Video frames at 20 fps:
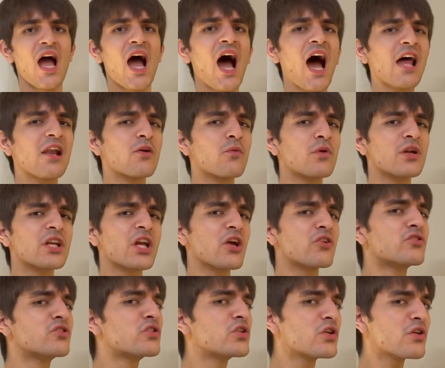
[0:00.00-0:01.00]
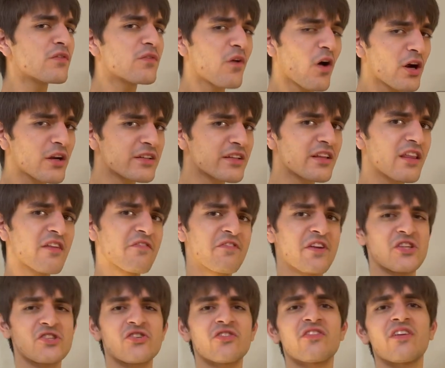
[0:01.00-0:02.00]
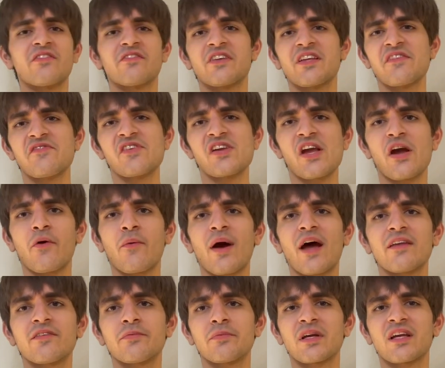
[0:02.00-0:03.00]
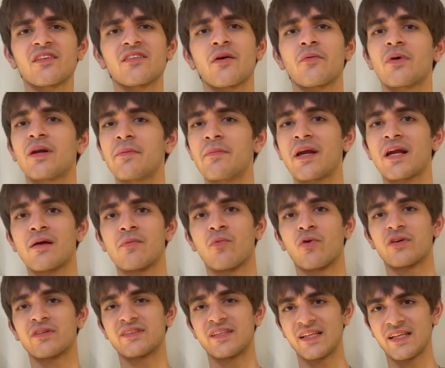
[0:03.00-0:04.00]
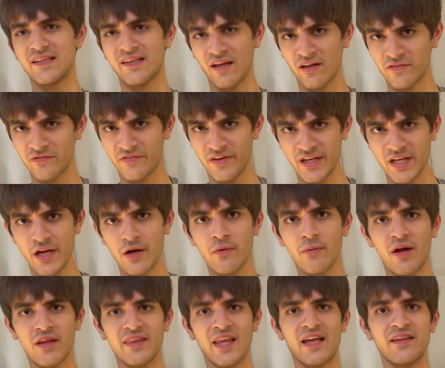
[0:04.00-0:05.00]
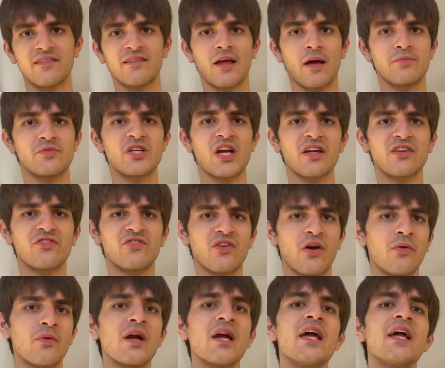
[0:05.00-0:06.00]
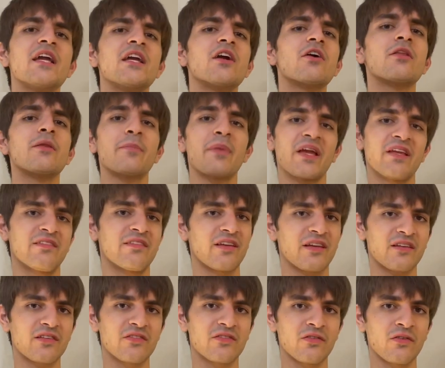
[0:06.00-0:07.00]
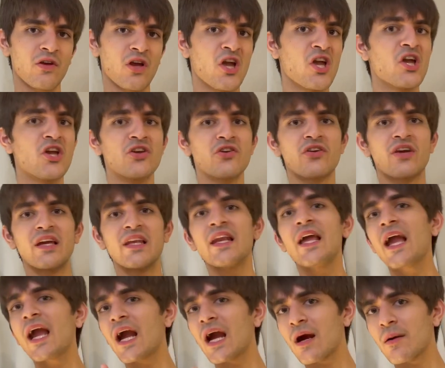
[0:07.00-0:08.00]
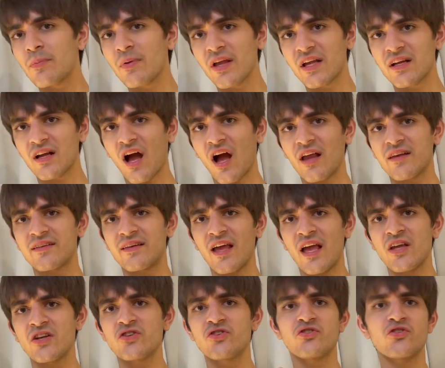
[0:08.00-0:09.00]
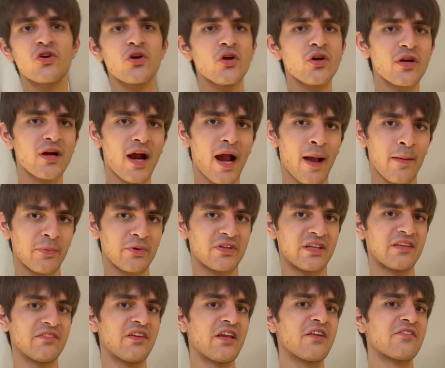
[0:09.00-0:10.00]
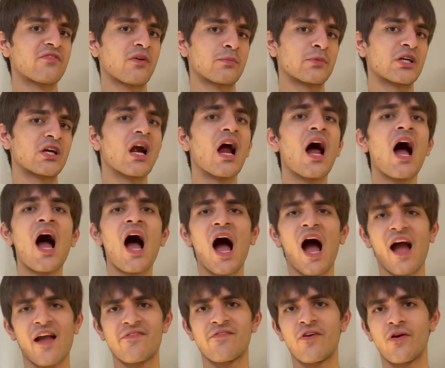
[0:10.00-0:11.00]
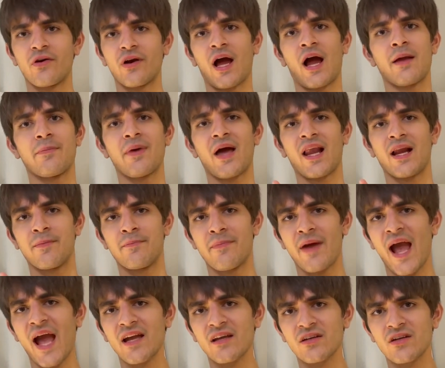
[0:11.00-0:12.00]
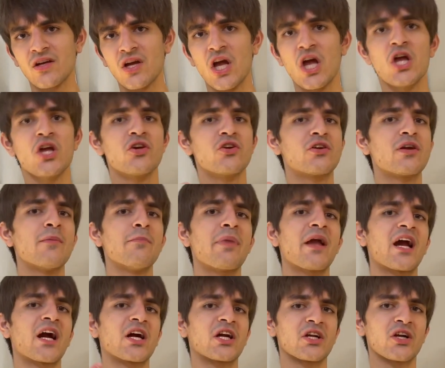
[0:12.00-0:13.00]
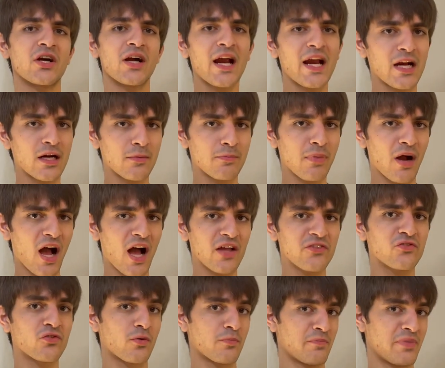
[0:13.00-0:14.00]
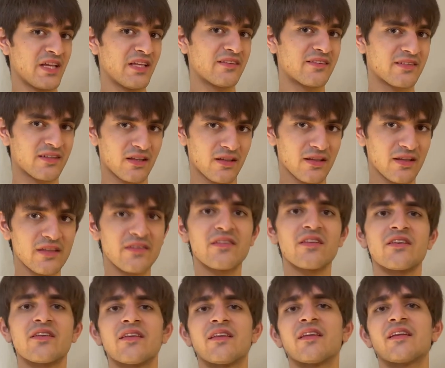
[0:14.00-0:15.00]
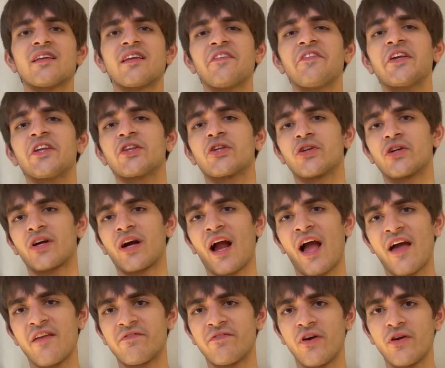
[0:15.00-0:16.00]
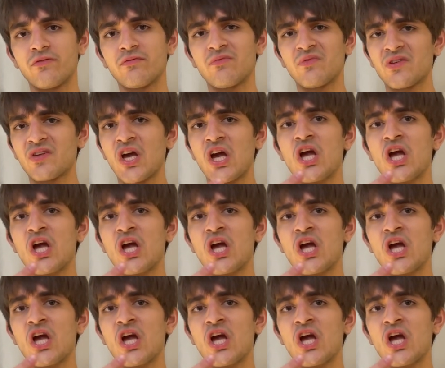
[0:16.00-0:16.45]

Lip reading: I don't want to go too far into the features of tvOS because I want to make a more detailed video on that subject, so here are the basics. You can AirPlay content to your Apple TV from your iPhone, iPad, and Mac. You can pair your AirPods or Beats to listen to the TV through your headphones.